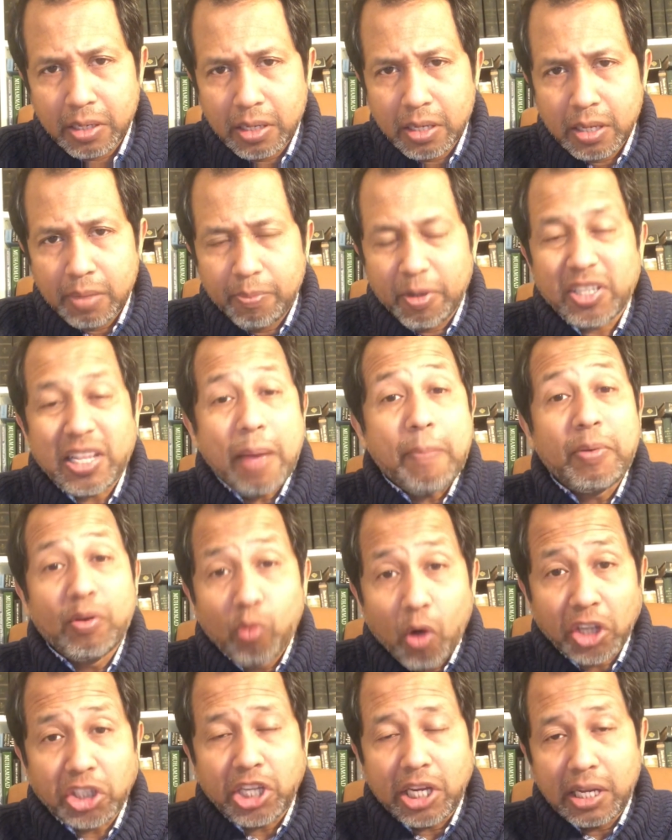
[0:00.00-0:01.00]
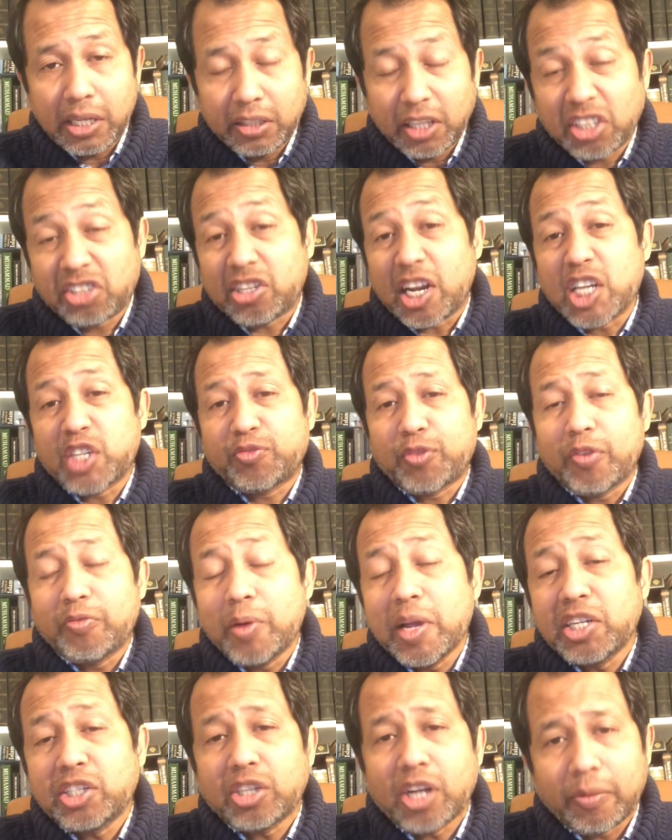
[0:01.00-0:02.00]
Because I've been watching the
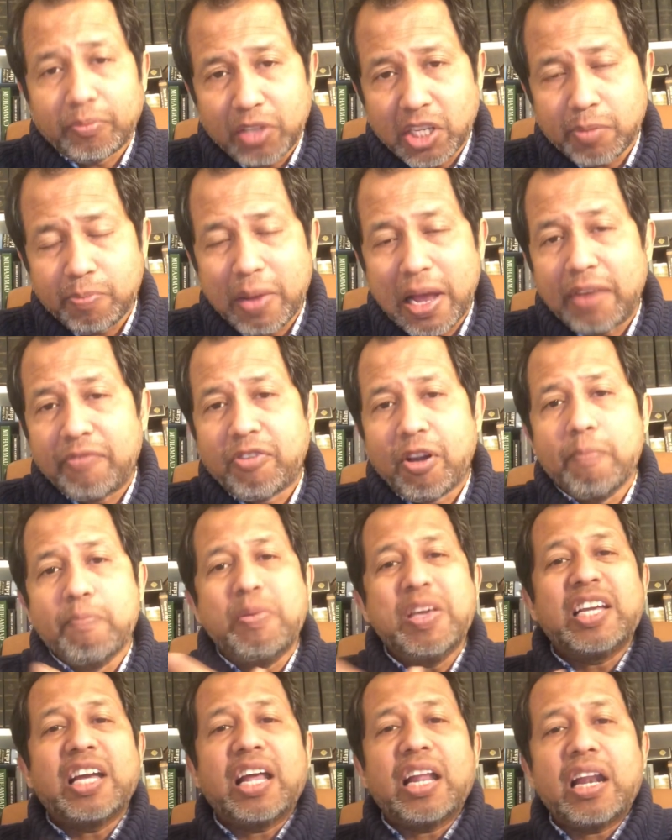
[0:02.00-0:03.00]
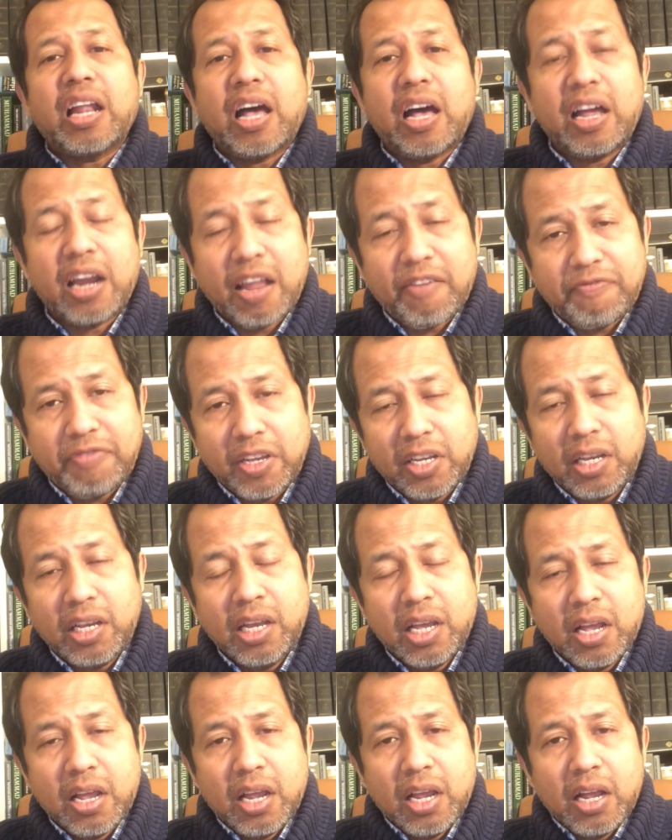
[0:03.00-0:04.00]
transformation of this man from being a Hanafi
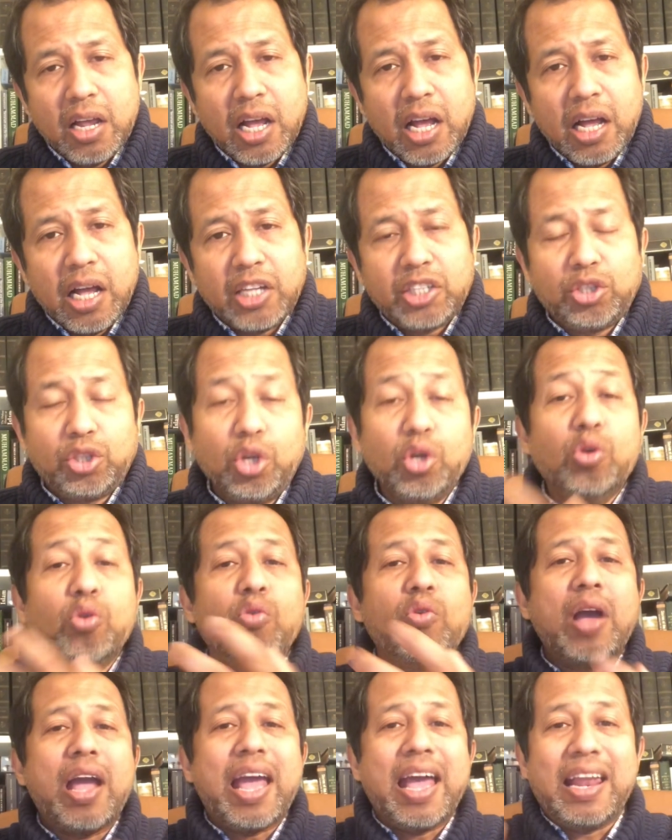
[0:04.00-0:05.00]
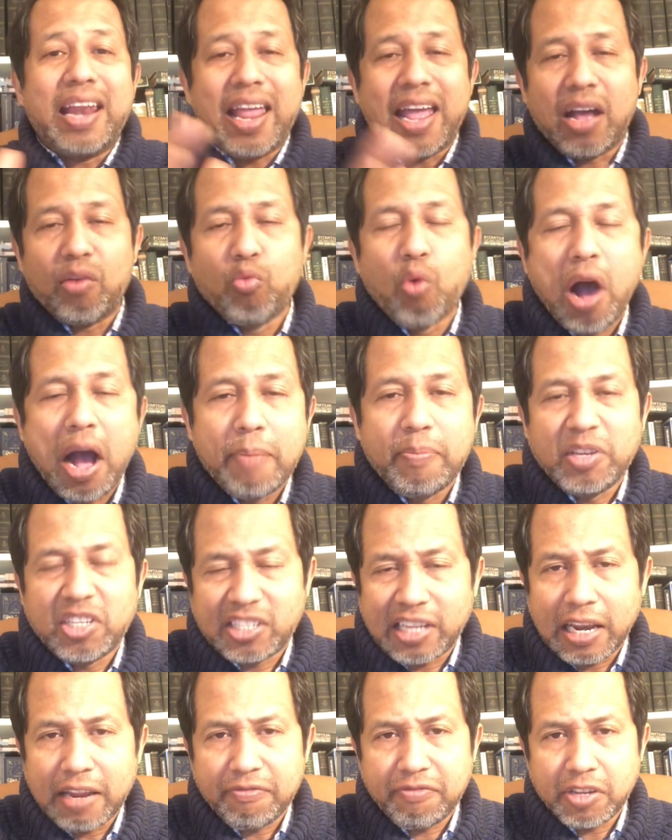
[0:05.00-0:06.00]
to a Wahhabi
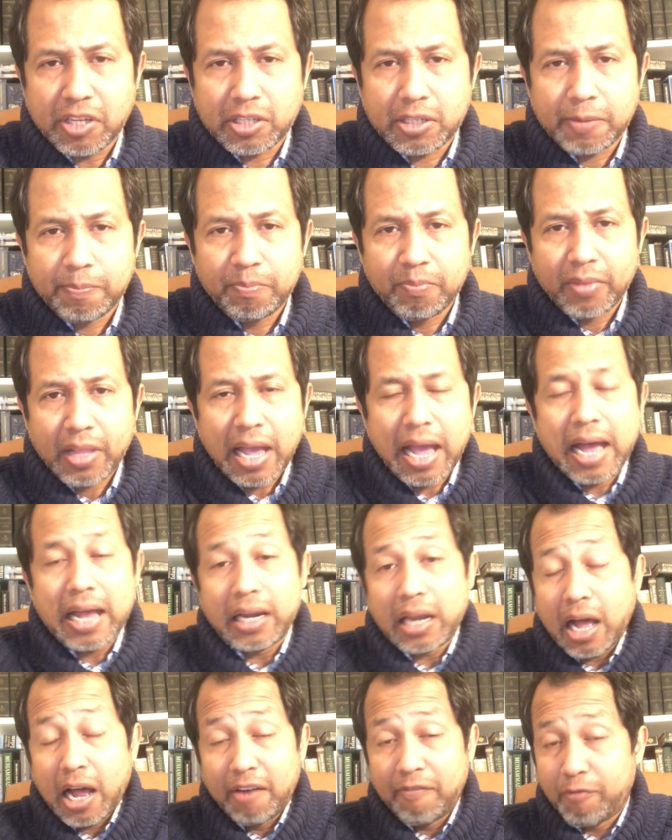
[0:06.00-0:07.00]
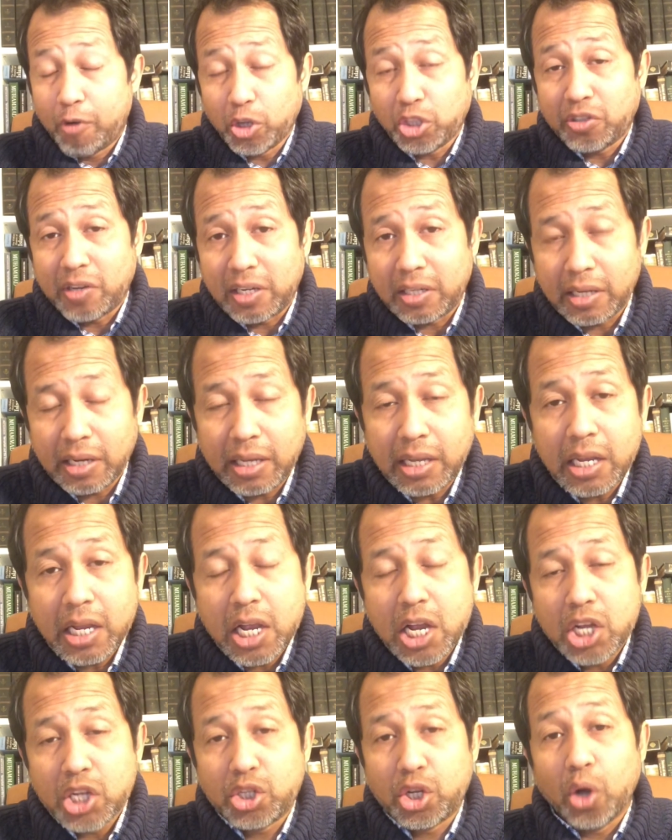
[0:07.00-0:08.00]
Salafist. And unfortunately,
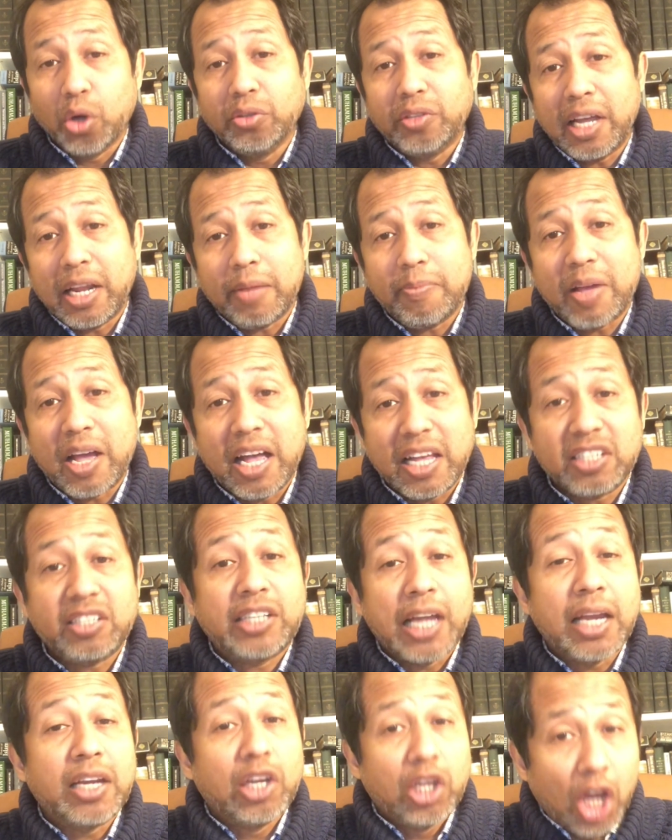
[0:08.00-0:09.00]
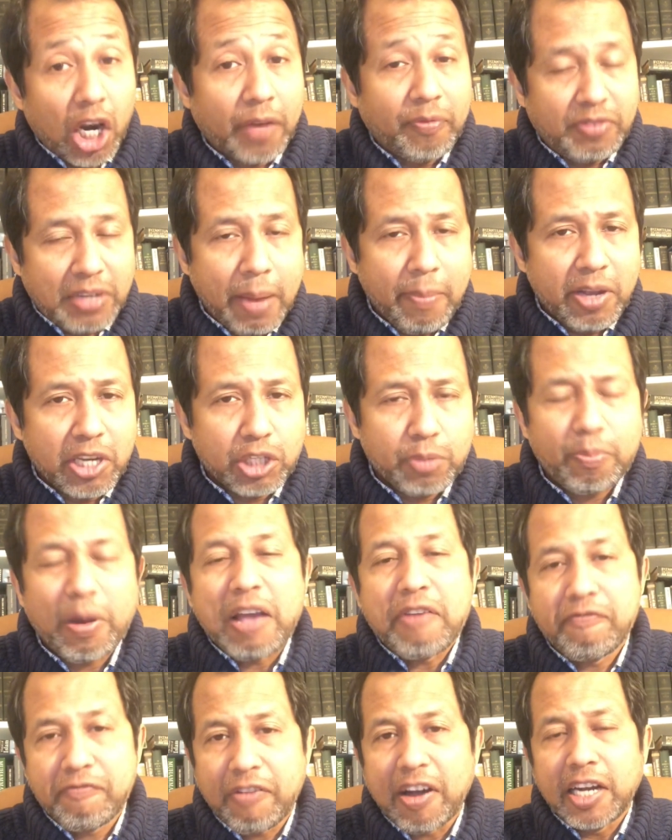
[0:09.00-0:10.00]
Saudi Arabia has done a lot of damage
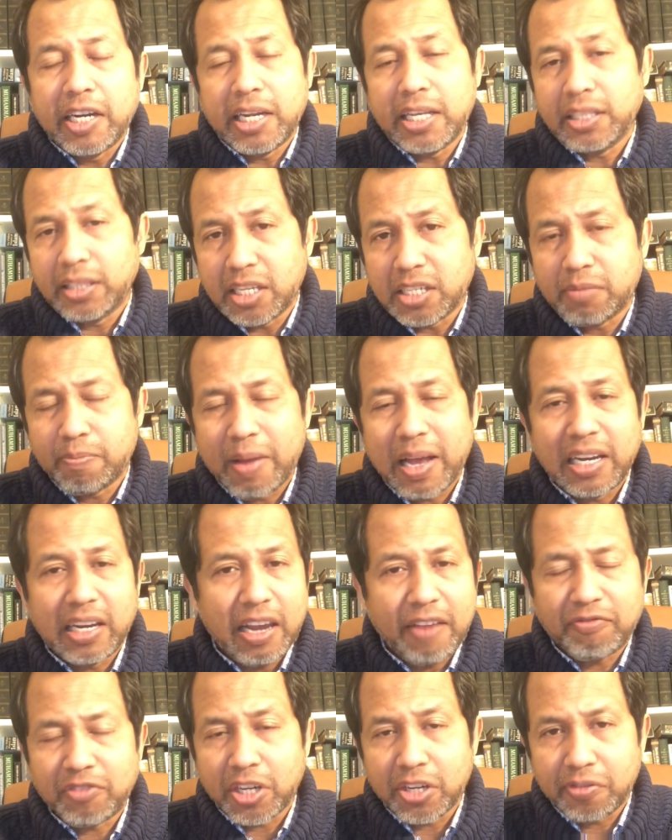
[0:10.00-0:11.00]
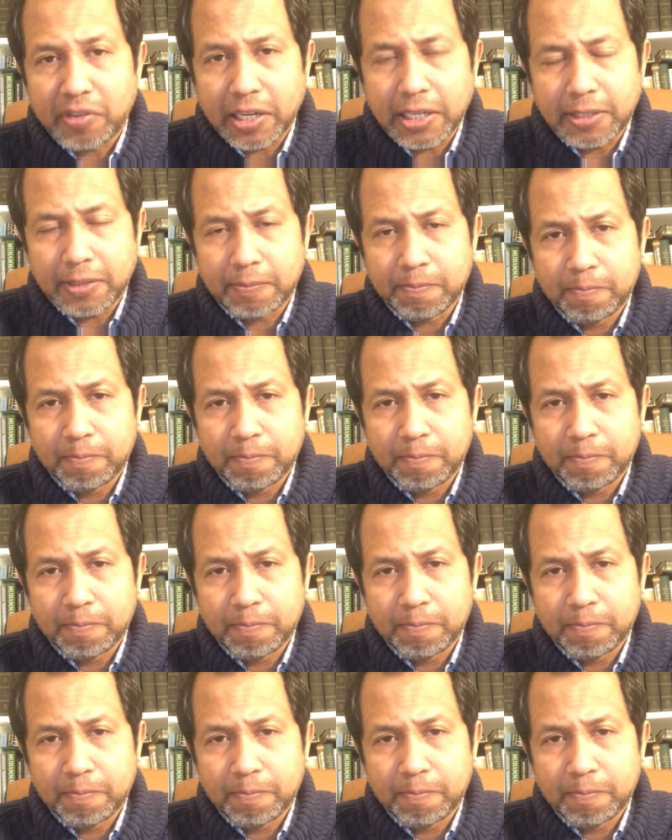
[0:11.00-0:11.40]
by funding this man left and right.